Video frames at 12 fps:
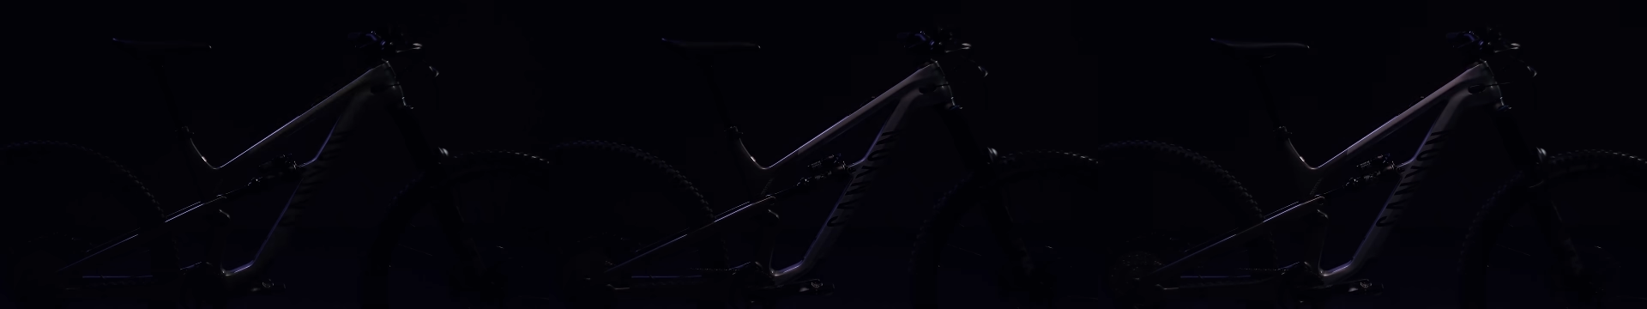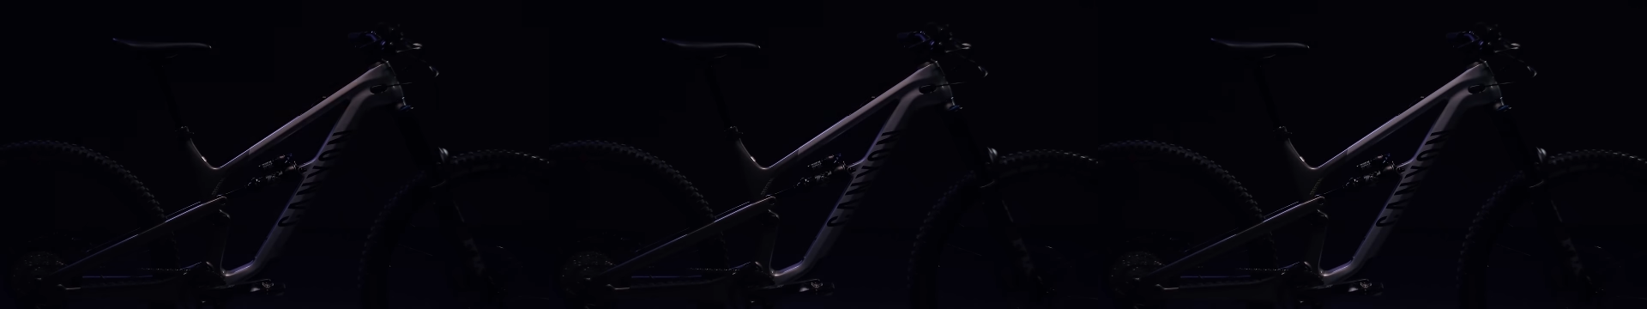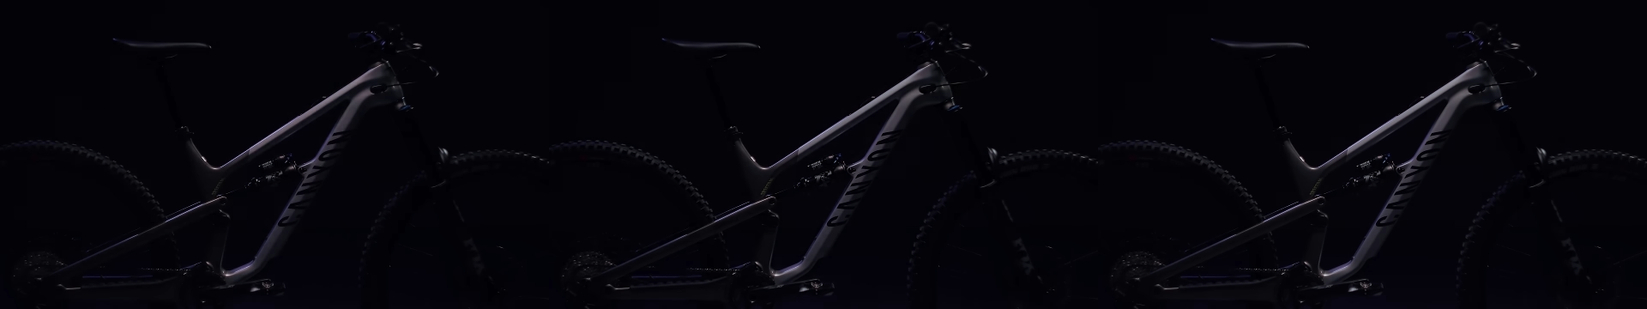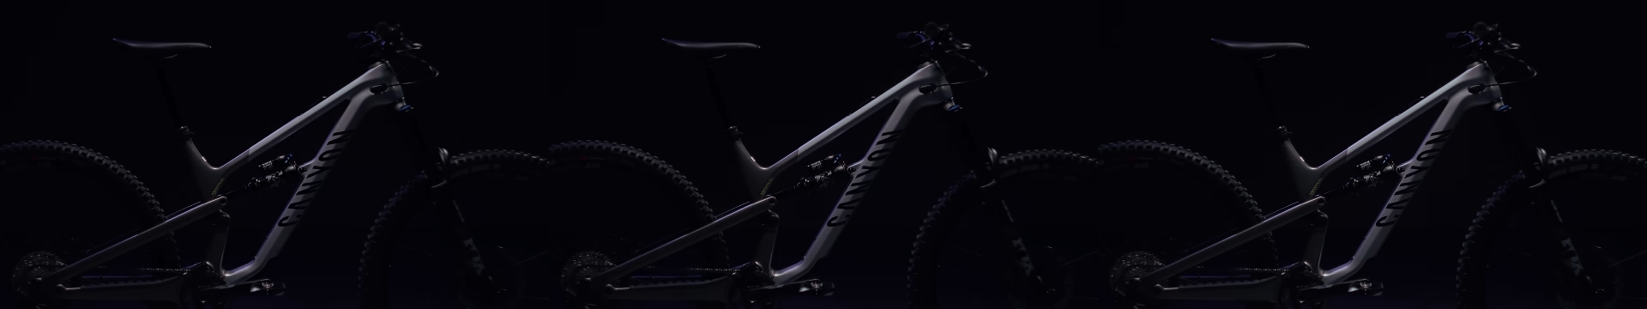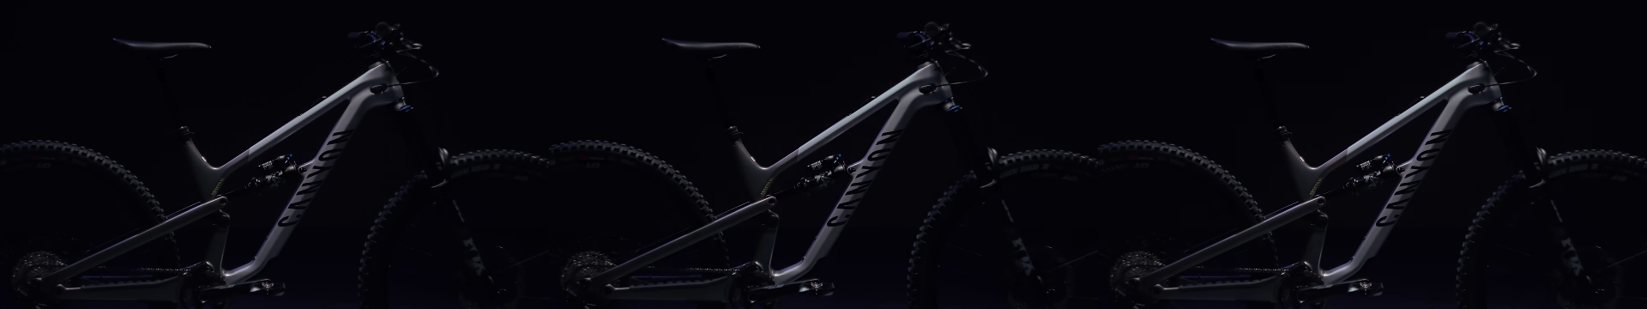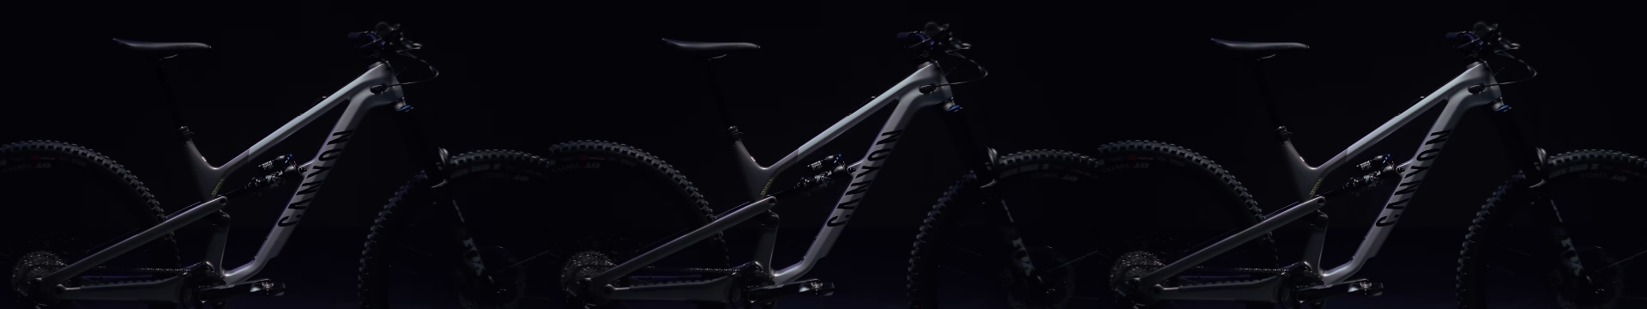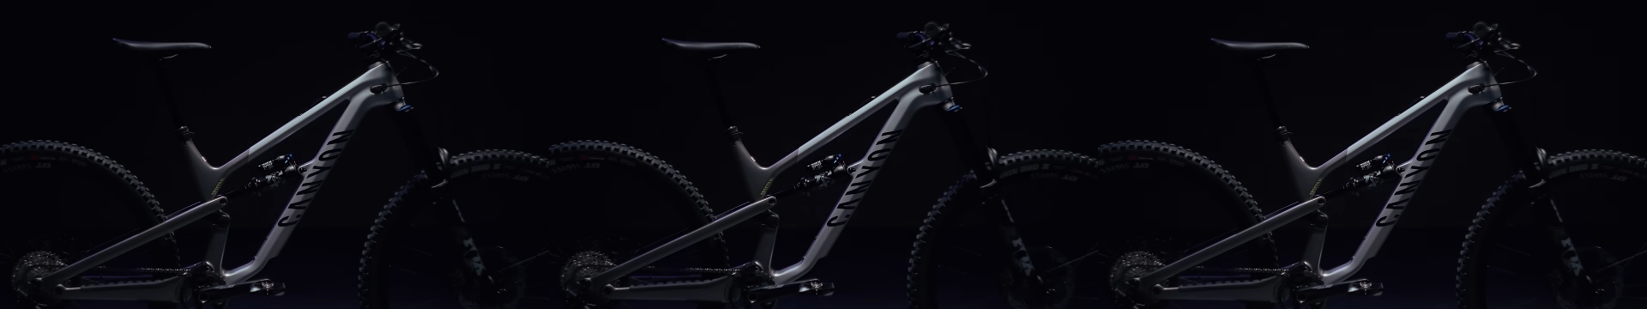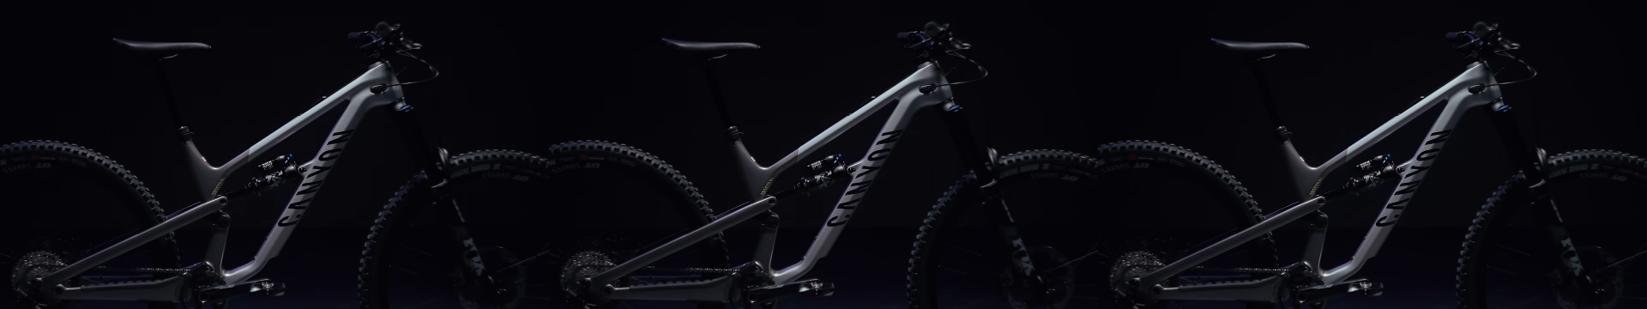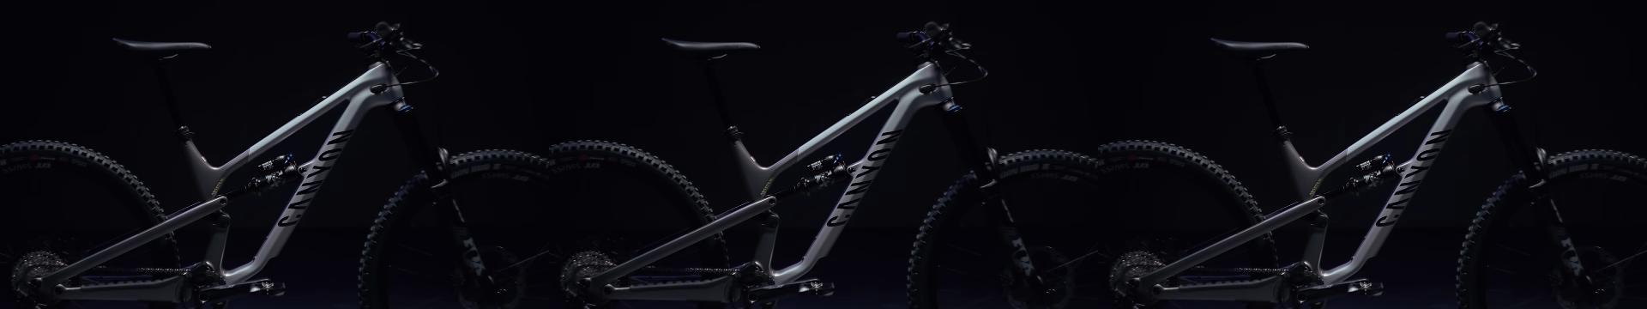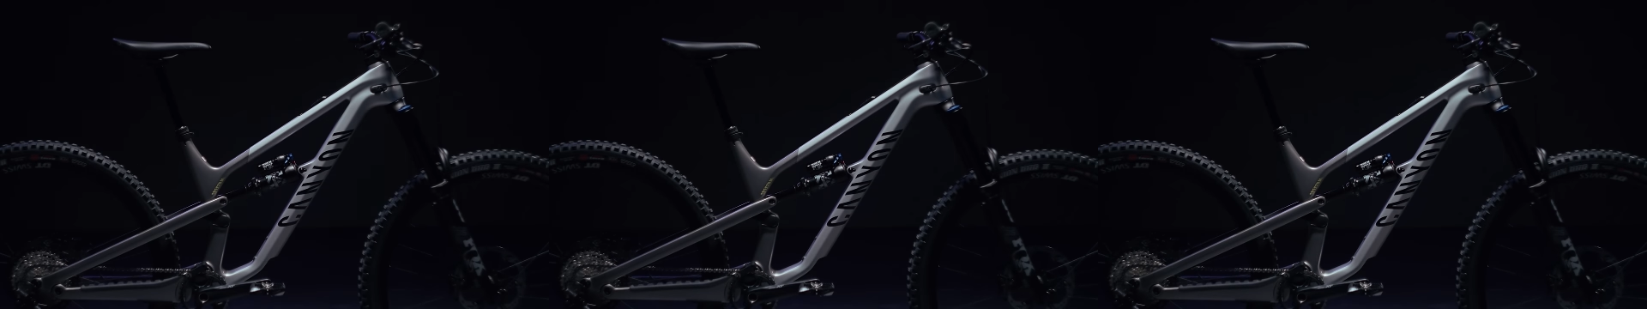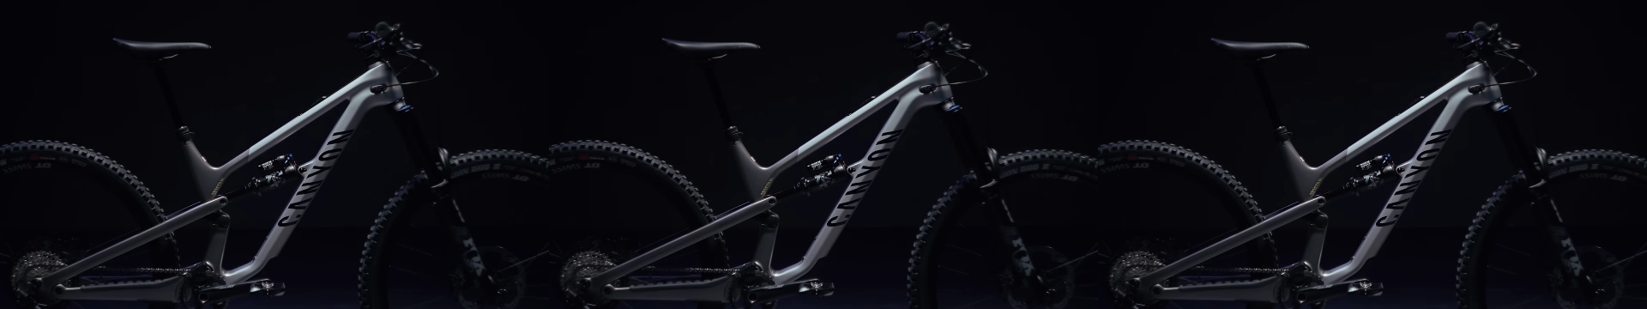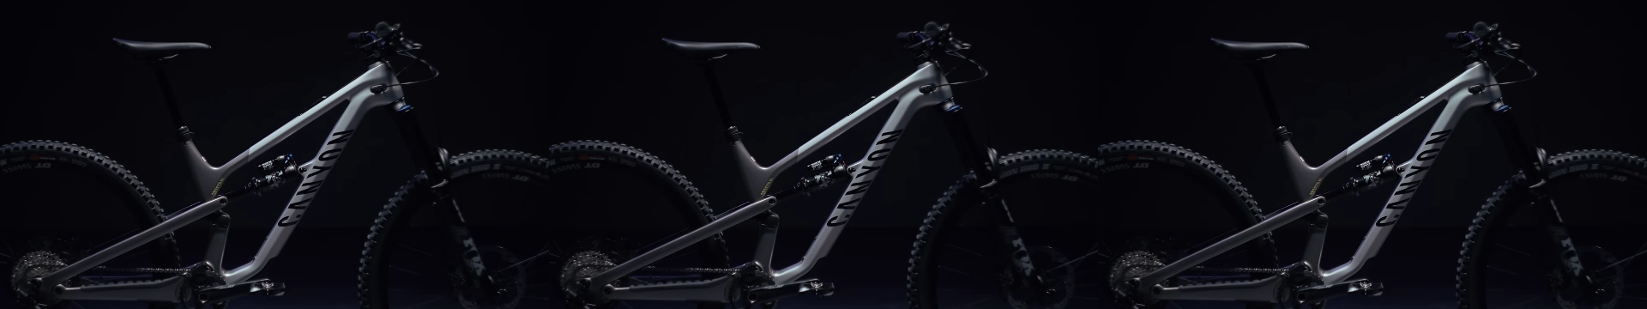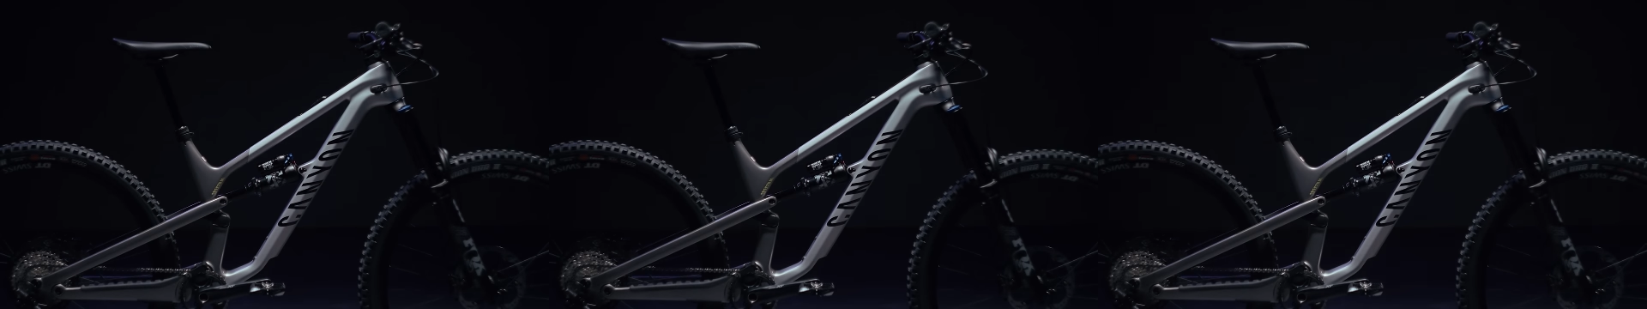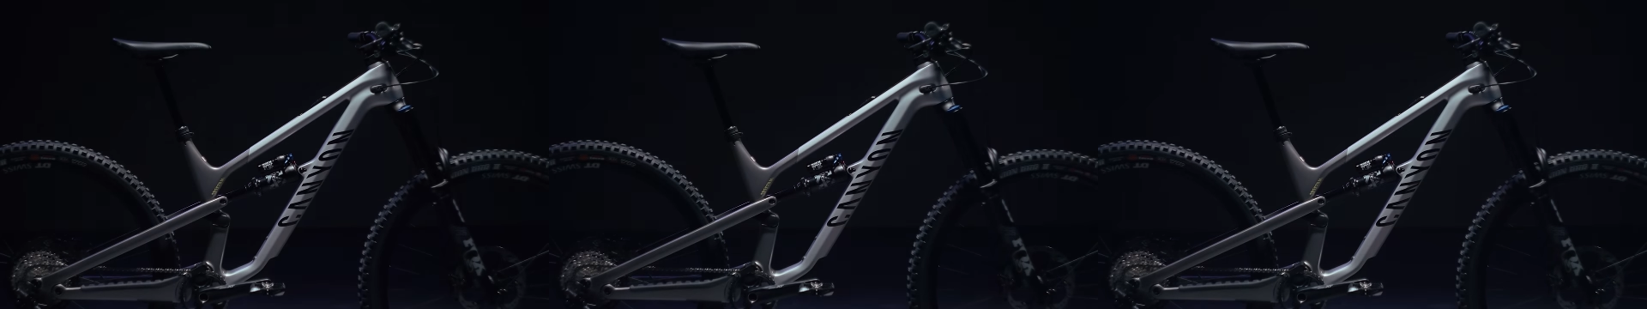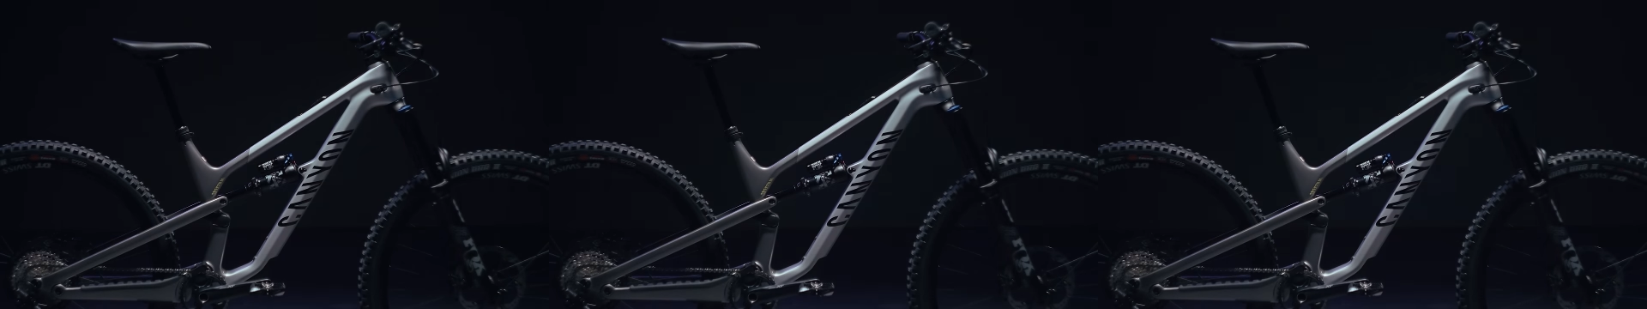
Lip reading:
[unreadable: no face in view]